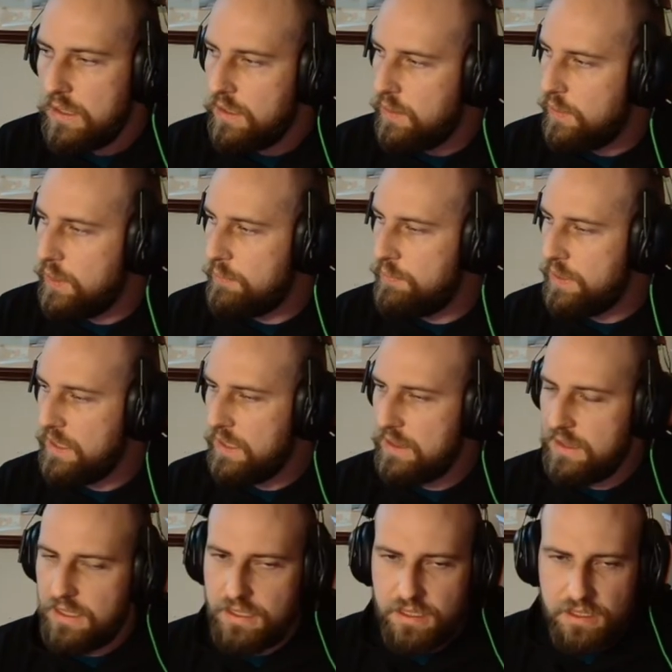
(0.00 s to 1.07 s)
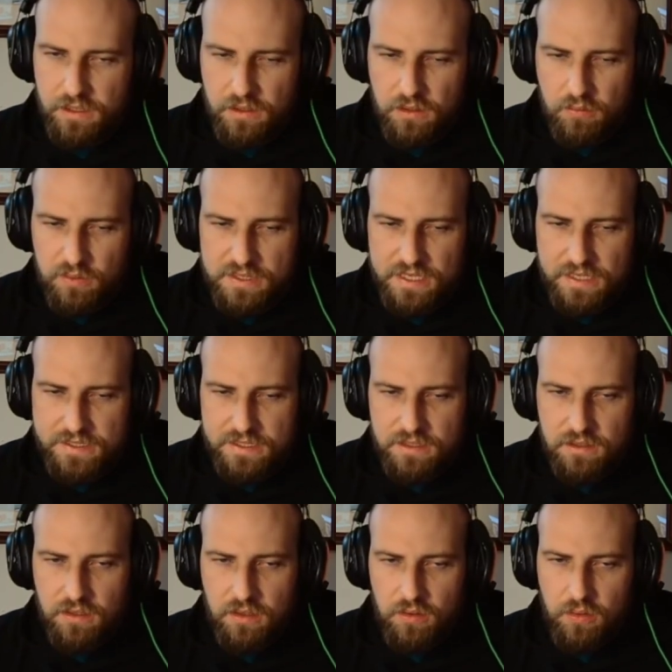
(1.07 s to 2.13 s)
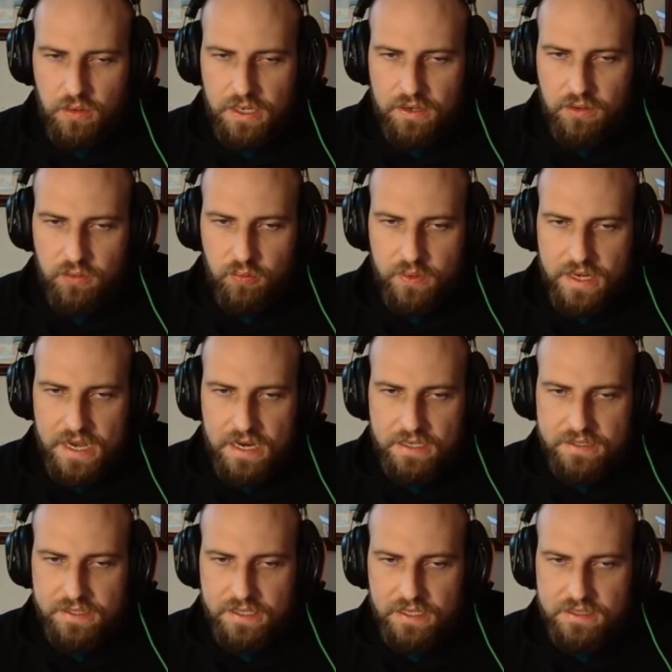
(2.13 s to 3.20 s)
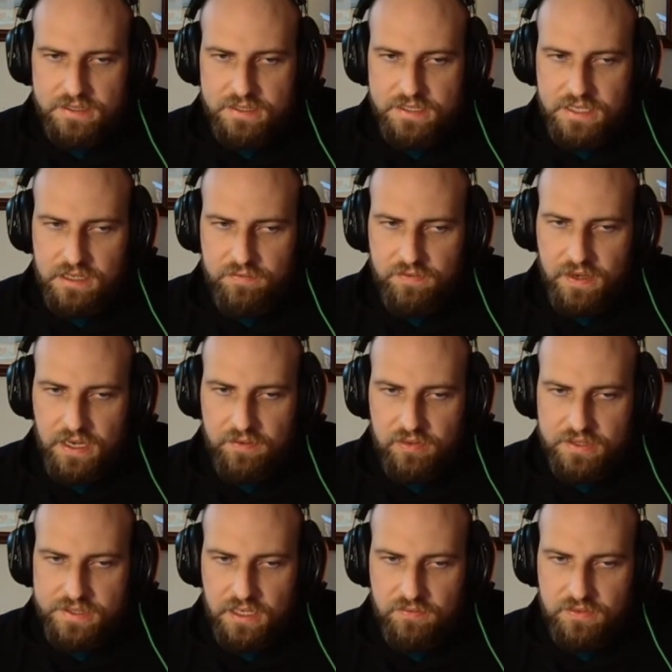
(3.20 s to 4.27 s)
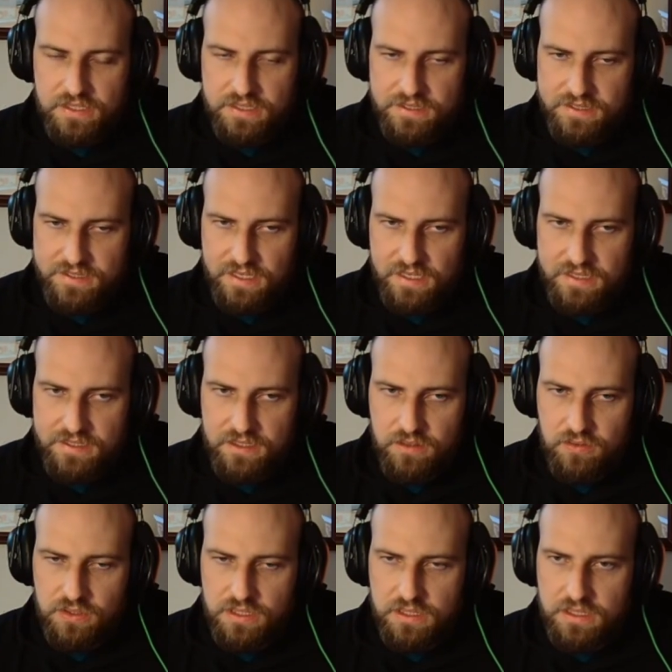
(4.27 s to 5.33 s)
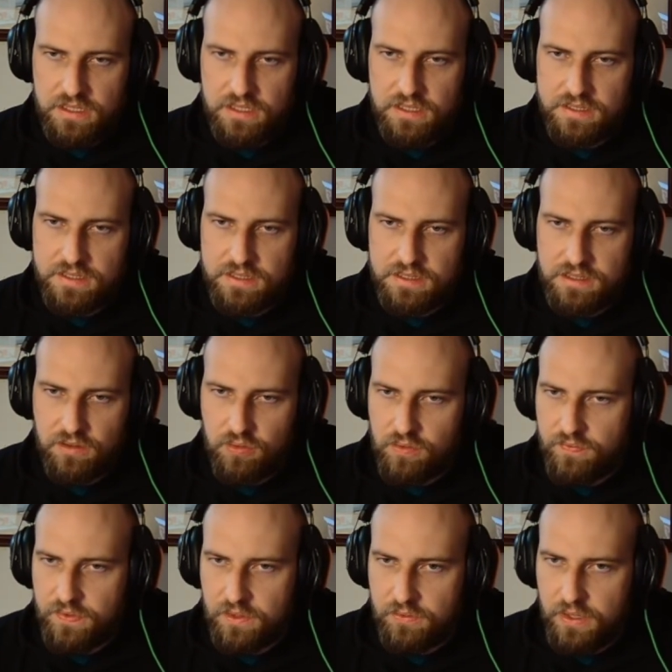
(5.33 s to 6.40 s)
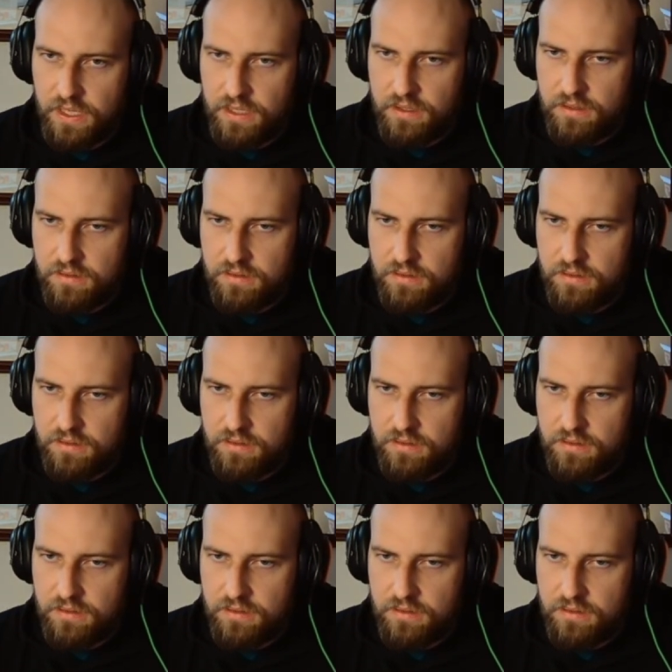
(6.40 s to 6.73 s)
the big thing here was I didn't know how to react against d5 instead of d6, usually, because this is the Grunfeld, right?